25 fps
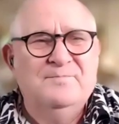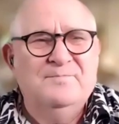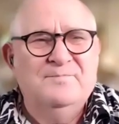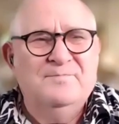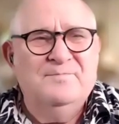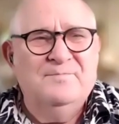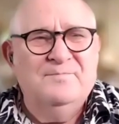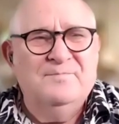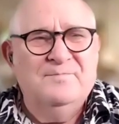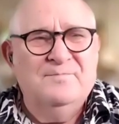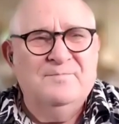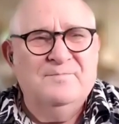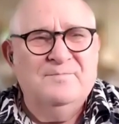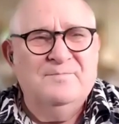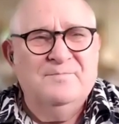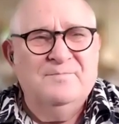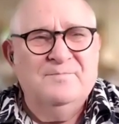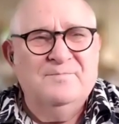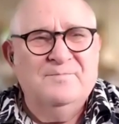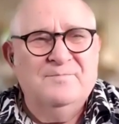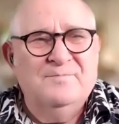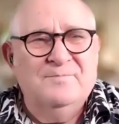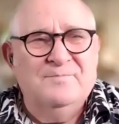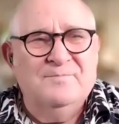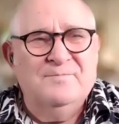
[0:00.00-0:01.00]

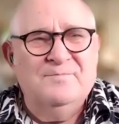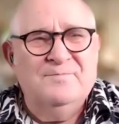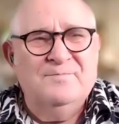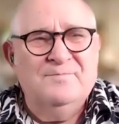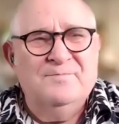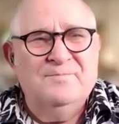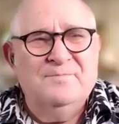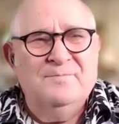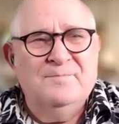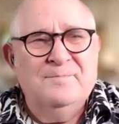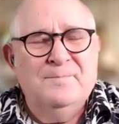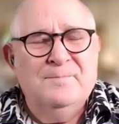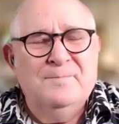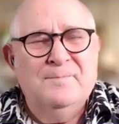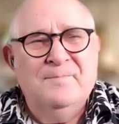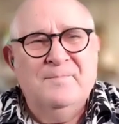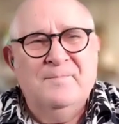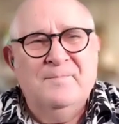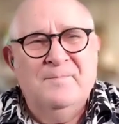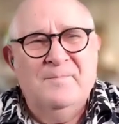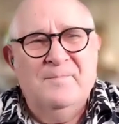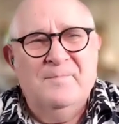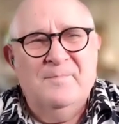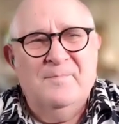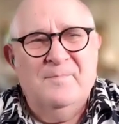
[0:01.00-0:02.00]

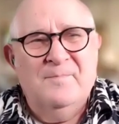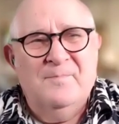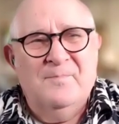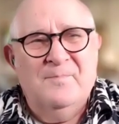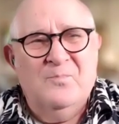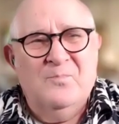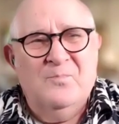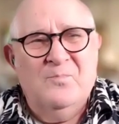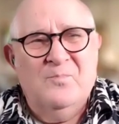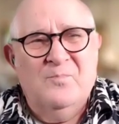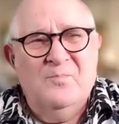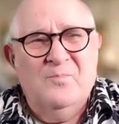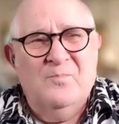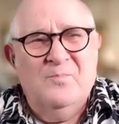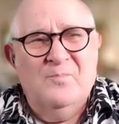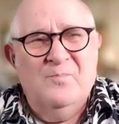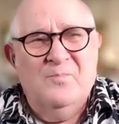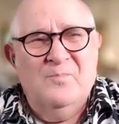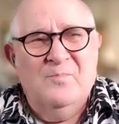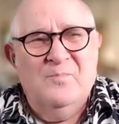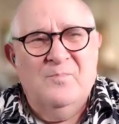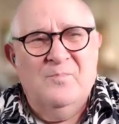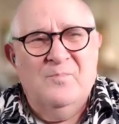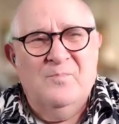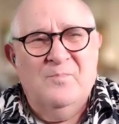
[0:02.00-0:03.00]

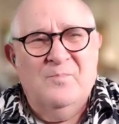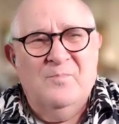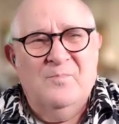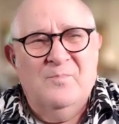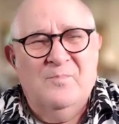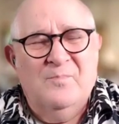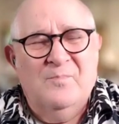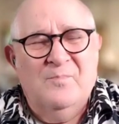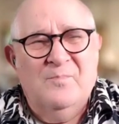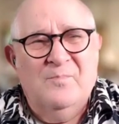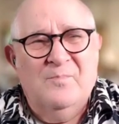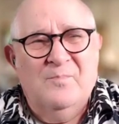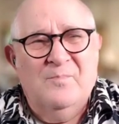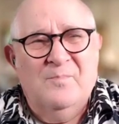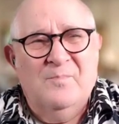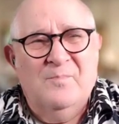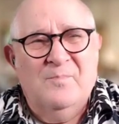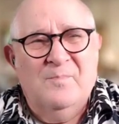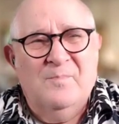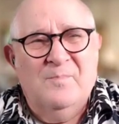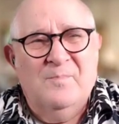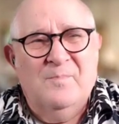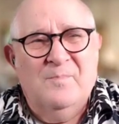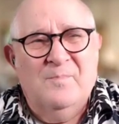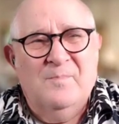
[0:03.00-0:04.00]

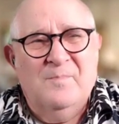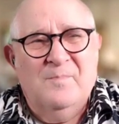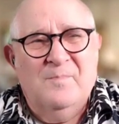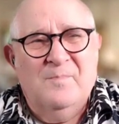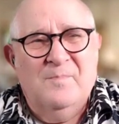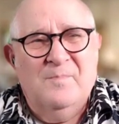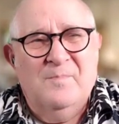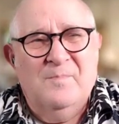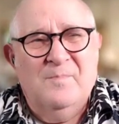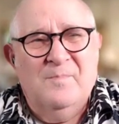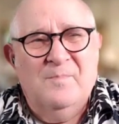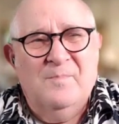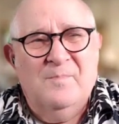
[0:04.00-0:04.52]
This person isn't speaking.